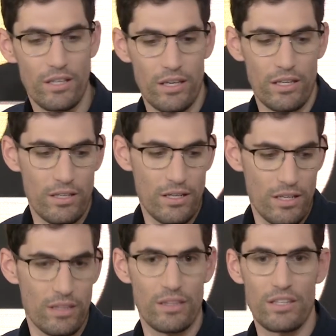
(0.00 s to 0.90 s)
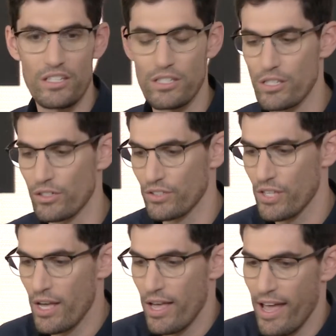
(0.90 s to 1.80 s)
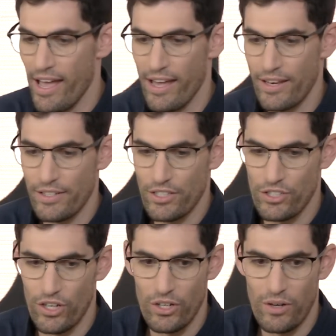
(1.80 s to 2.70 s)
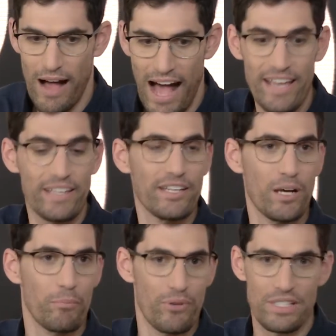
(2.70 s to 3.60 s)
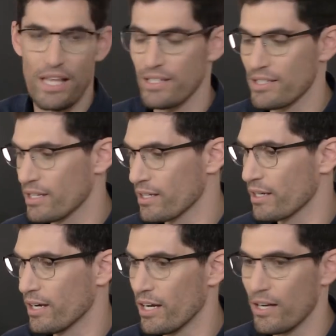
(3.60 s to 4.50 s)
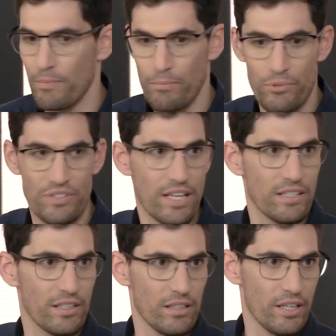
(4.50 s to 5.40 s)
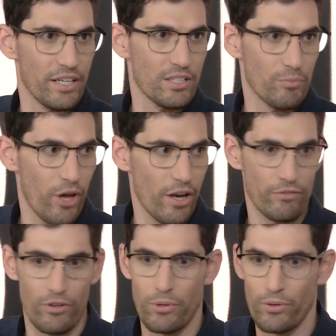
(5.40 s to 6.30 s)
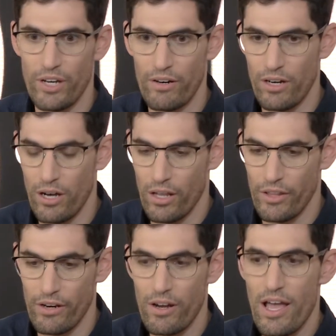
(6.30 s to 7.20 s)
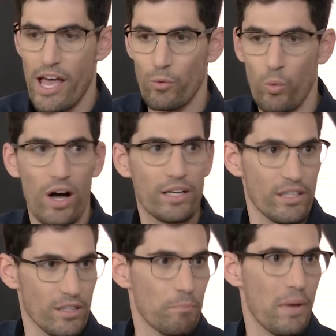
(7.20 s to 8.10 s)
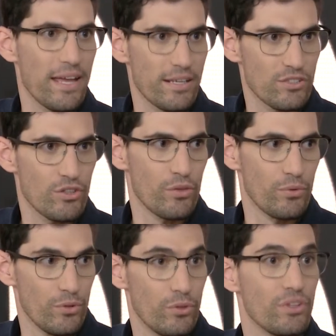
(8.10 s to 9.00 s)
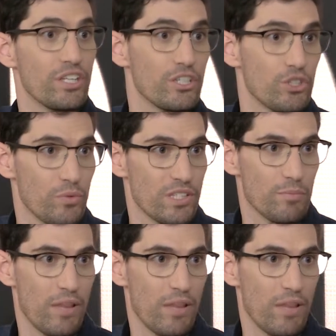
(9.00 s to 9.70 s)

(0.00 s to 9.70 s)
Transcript: in these deals. And so I ended up presenting the latest product from Onera on there, and walking the banks through the issuance